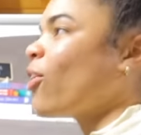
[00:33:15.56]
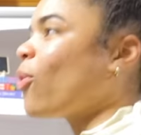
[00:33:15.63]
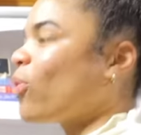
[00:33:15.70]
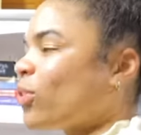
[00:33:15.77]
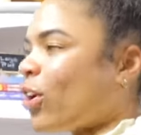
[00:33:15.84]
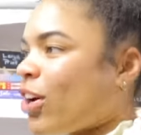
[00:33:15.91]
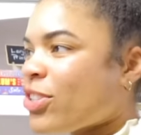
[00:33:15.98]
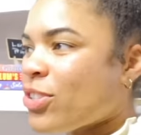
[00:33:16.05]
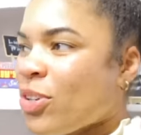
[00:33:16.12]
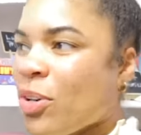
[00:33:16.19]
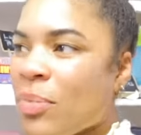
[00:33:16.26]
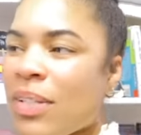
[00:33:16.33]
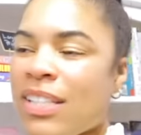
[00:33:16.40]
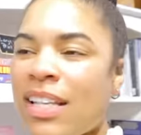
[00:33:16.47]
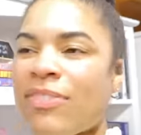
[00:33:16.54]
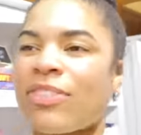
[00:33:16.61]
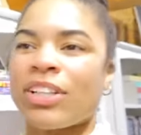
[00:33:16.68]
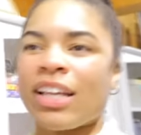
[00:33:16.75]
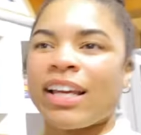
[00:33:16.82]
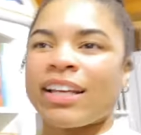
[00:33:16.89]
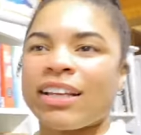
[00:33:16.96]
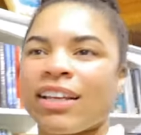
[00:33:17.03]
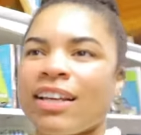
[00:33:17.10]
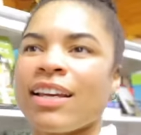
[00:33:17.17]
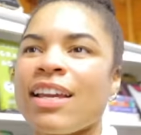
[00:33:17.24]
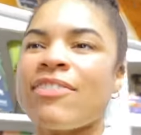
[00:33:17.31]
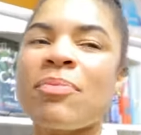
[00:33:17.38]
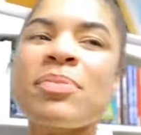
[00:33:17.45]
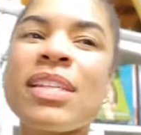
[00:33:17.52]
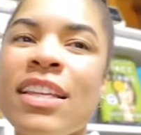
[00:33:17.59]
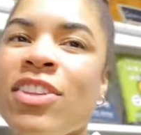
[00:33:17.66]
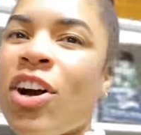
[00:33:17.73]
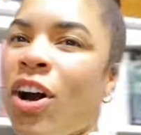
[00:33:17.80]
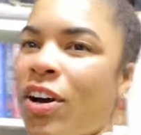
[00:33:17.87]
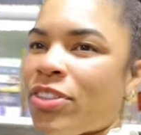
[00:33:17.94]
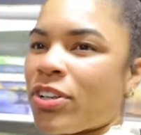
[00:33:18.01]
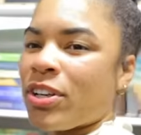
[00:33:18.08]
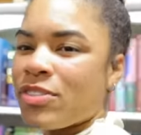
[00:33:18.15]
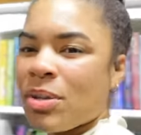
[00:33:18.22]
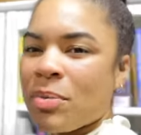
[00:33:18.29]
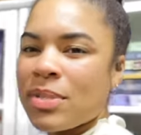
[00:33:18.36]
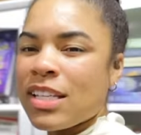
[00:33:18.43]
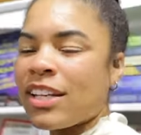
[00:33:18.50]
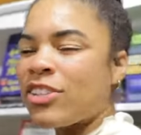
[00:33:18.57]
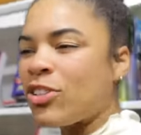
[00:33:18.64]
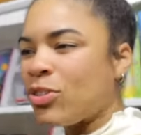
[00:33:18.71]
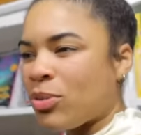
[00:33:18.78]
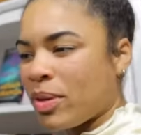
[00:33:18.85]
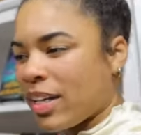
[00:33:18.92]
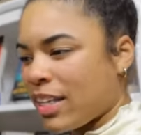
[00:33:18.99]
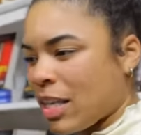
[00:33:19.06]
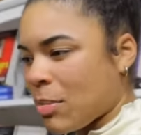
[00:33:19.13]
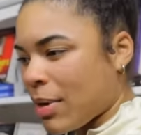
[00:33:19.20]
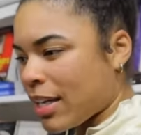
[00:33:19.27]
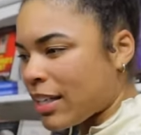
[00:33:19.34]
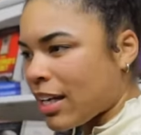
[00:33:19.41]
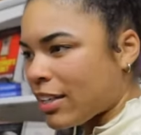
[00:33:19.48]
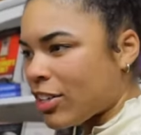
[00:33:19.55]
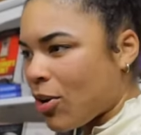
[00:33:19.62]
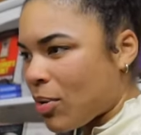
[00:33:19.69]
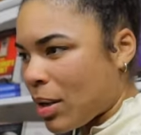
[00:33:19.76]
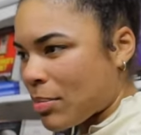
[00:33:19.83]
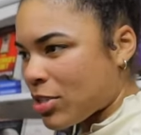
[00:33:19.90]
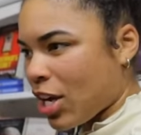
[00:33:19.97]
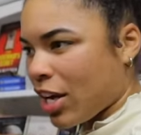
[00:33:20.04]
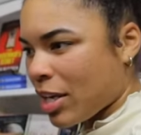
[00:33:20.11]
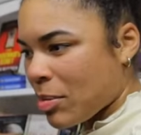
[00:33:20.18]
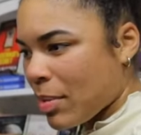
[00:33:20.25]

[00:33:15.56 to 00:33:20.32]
hold on to them because I feel like if I'm saying the author, if someone's like new to reading, they might not know what I'm talking